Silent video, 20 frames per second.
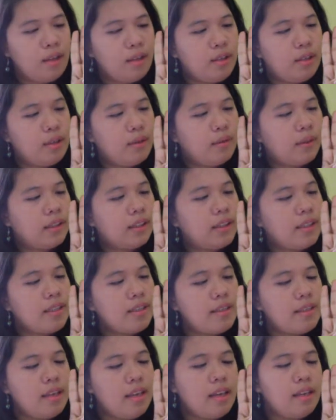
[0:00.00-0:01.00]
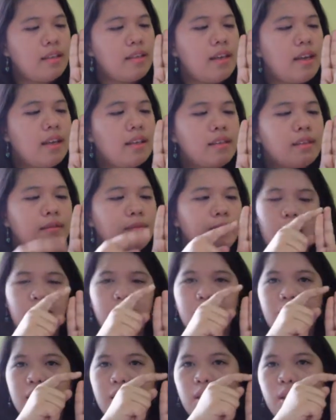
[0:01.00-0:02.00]
you will see that
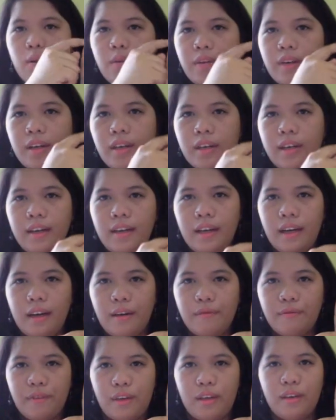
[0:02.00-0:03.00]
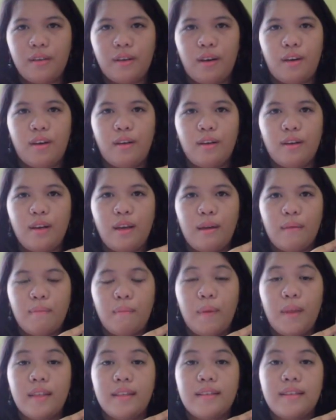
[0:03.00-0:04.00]
the lower finger
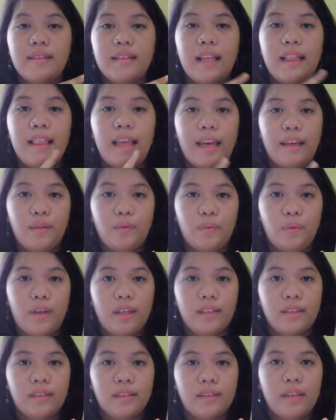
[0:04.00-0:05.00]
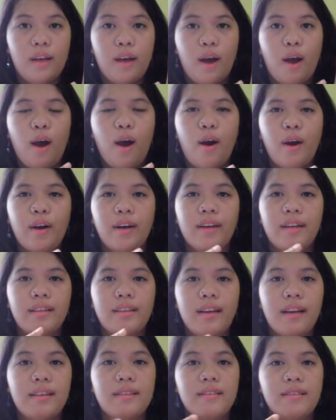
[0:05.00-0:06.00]
means the light one or
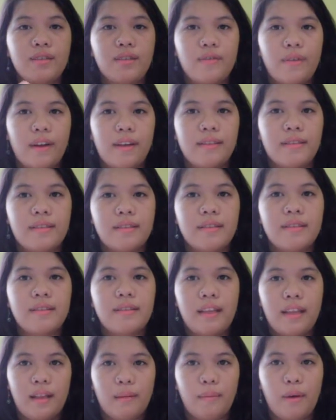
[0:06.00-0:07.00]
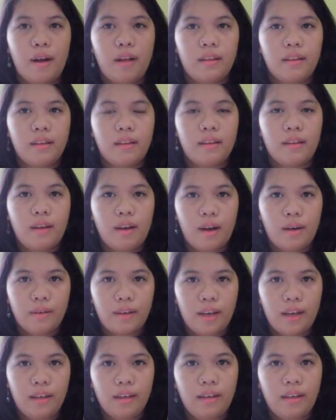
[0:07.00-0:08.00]
the unstressed syllable.
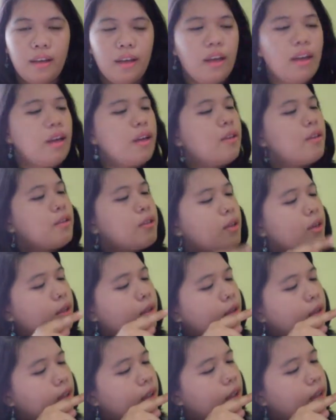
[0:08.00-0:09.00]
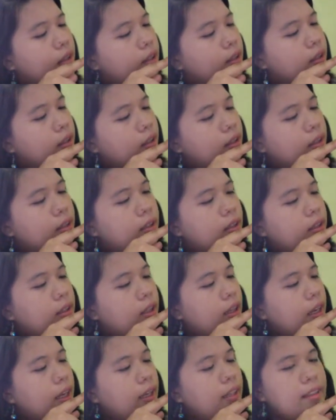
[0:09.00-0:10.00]
Okay, so
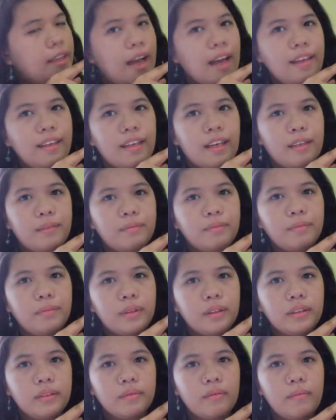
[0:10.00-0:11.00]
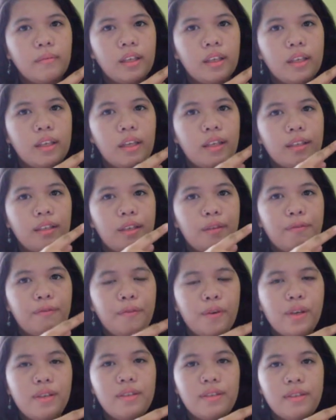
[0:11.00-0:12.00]
in iamb, the
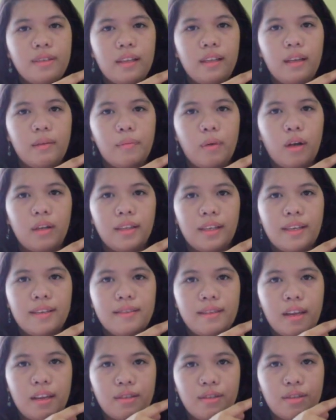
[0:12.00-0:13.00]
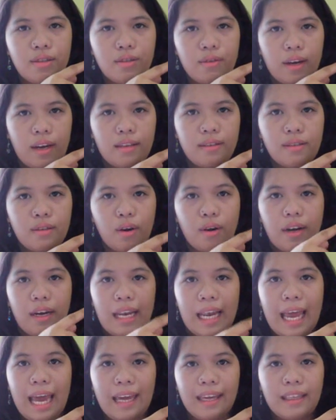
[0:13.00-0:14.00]
first syllable is unstressed or
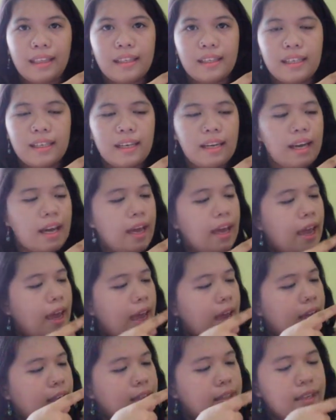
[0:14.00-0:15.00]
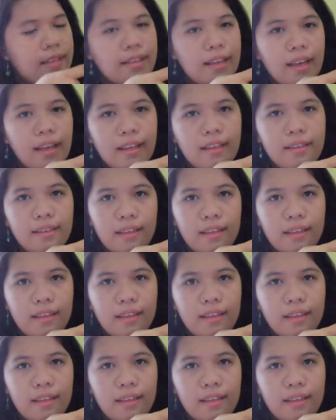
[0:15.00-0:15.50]
light, and the second